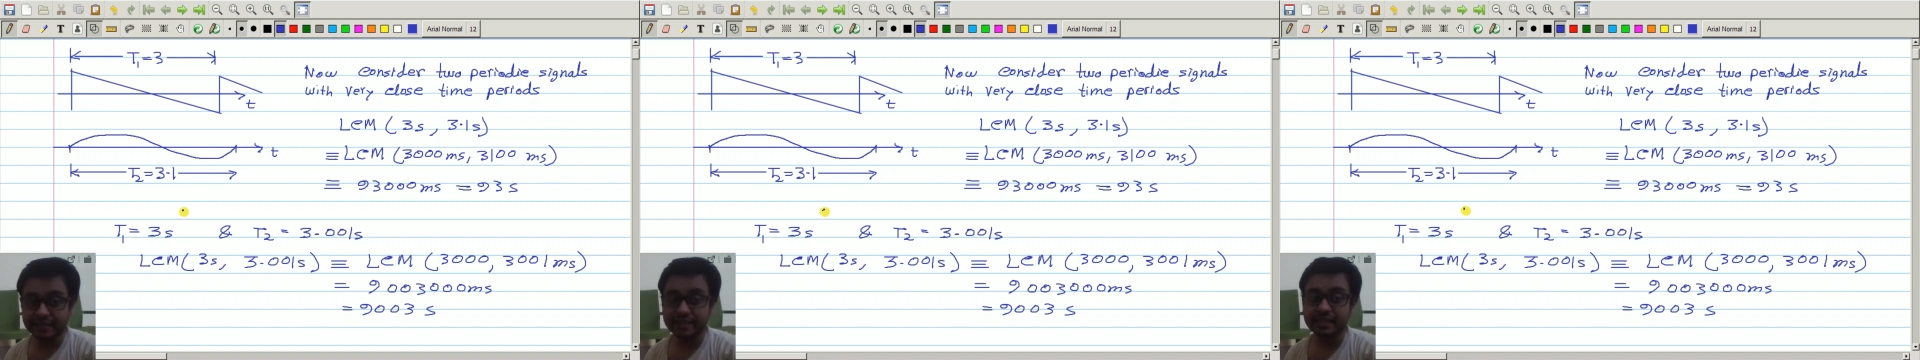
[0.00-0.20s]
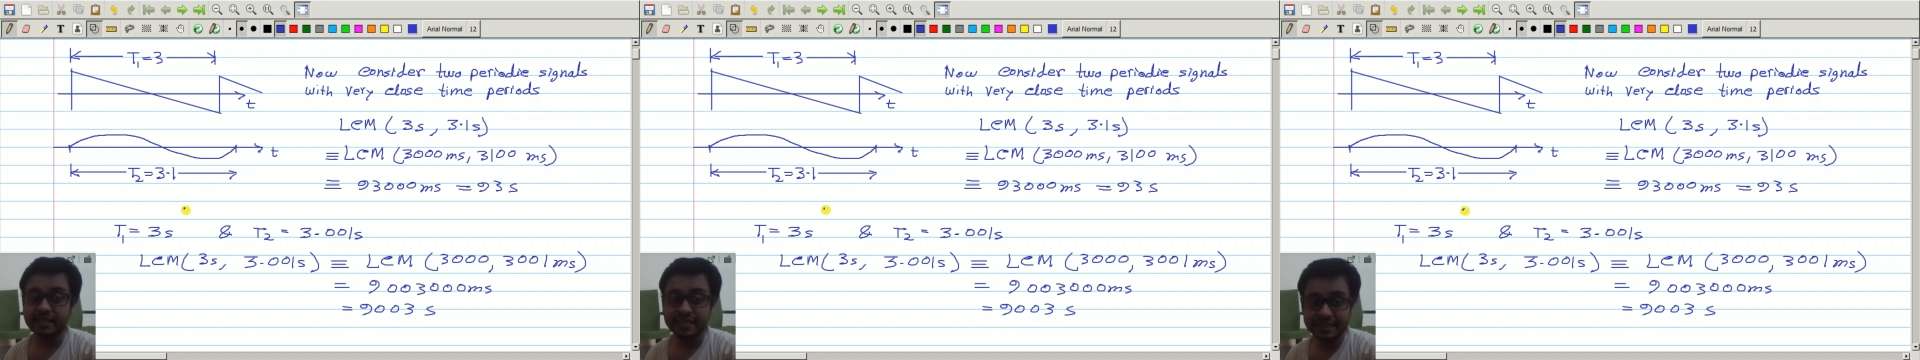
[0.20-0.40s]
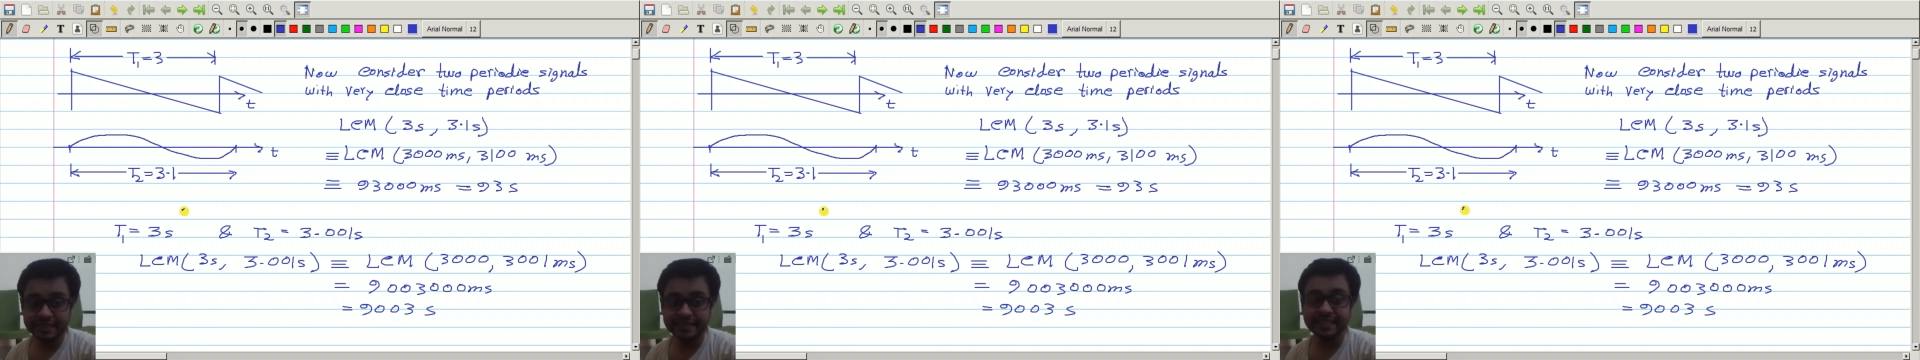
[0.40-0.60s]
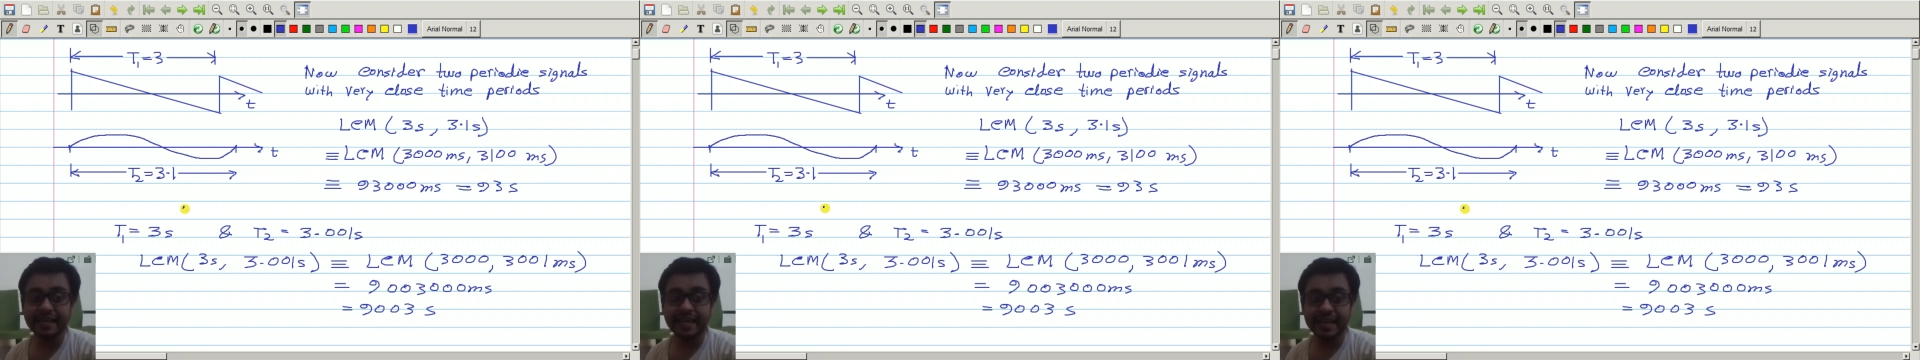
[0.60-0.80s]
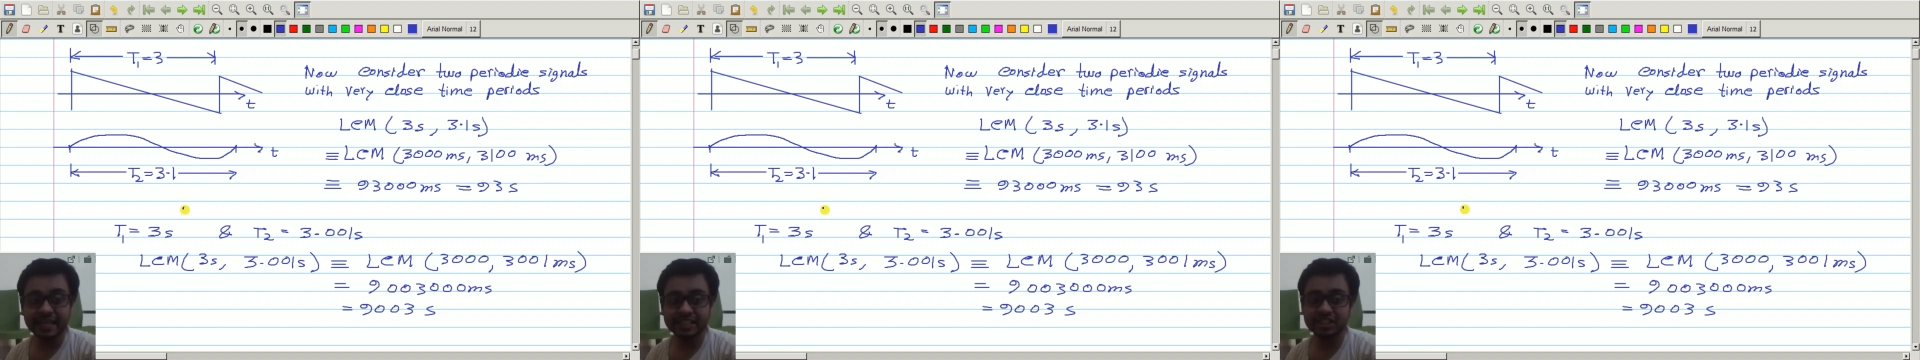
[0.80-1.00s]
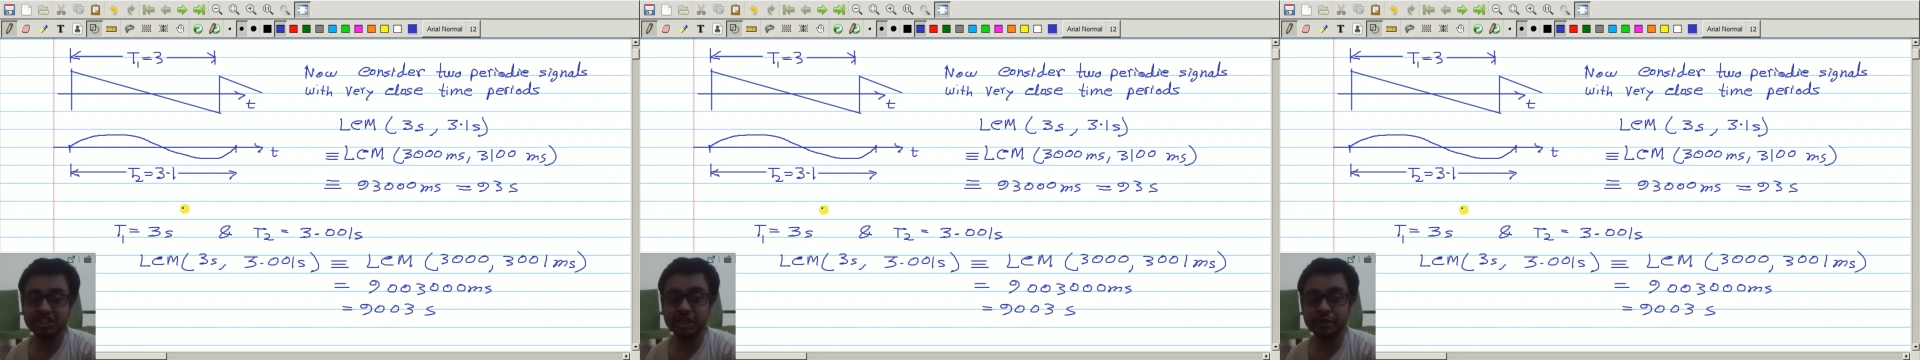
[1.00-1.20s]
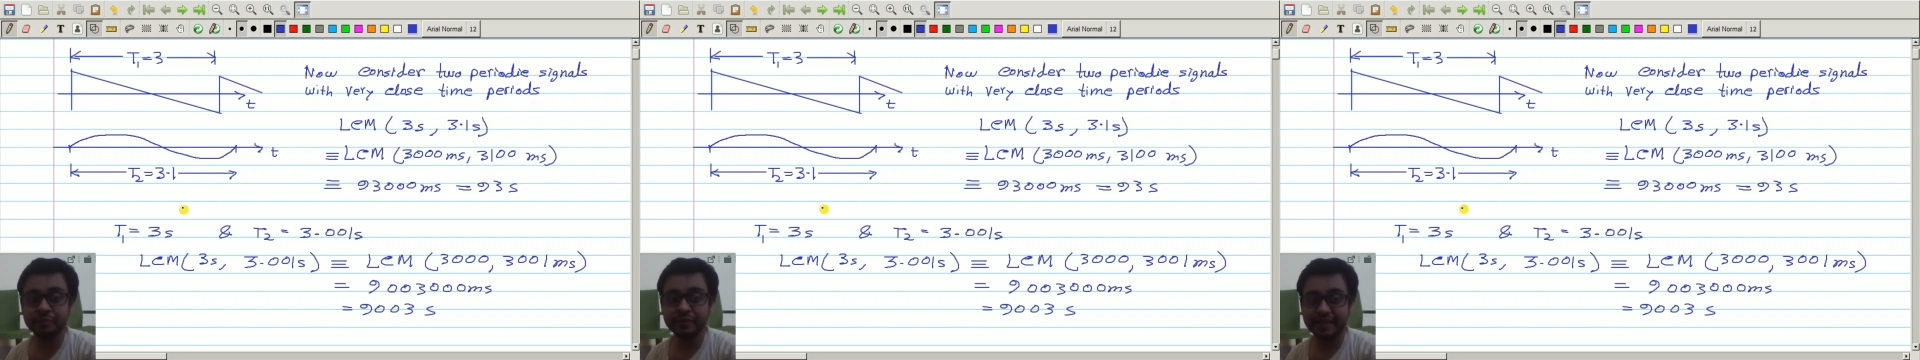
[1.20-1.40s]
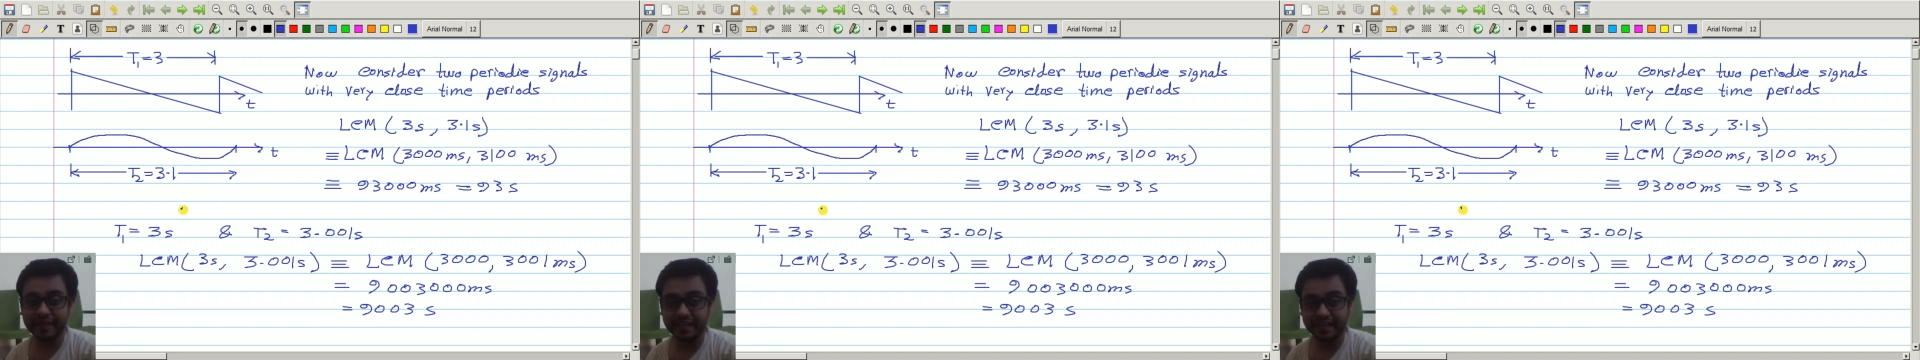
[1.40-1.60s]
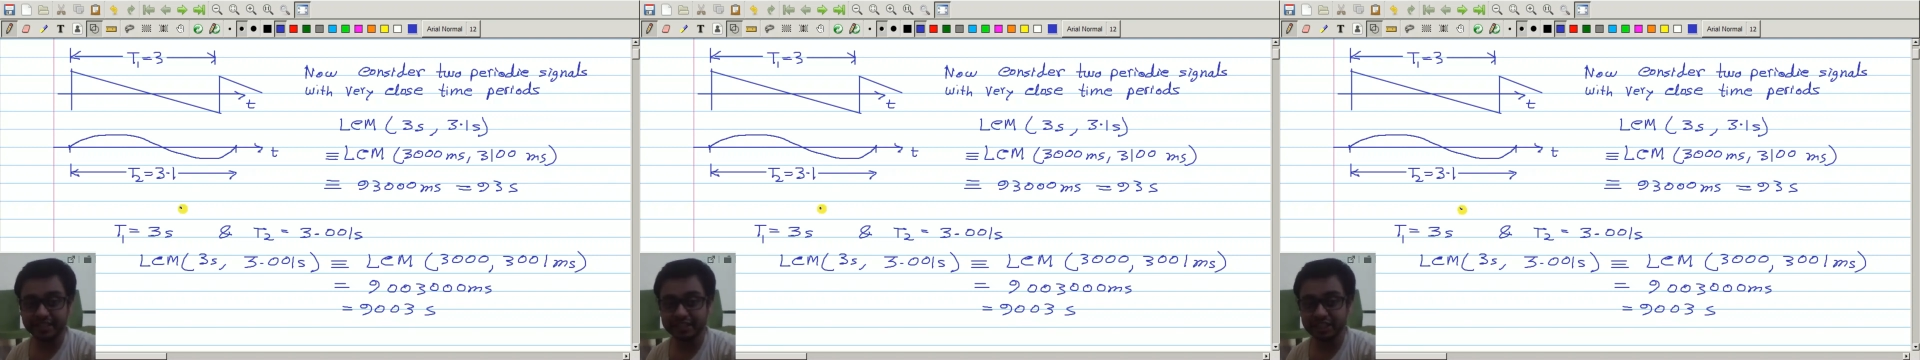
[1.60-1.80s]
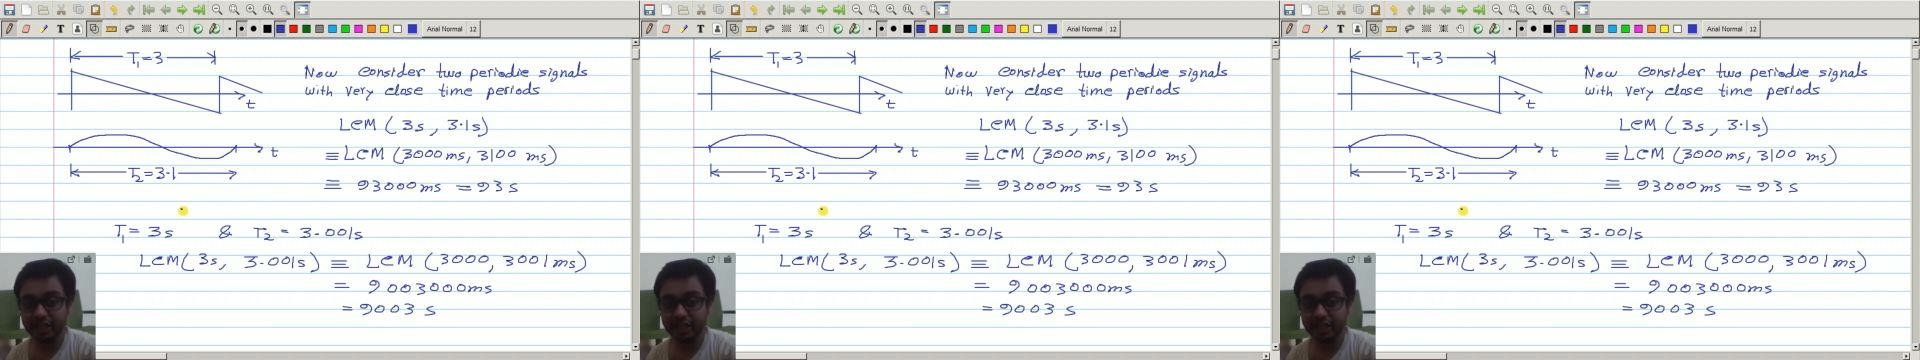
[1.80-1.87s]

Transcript: in the extreme case,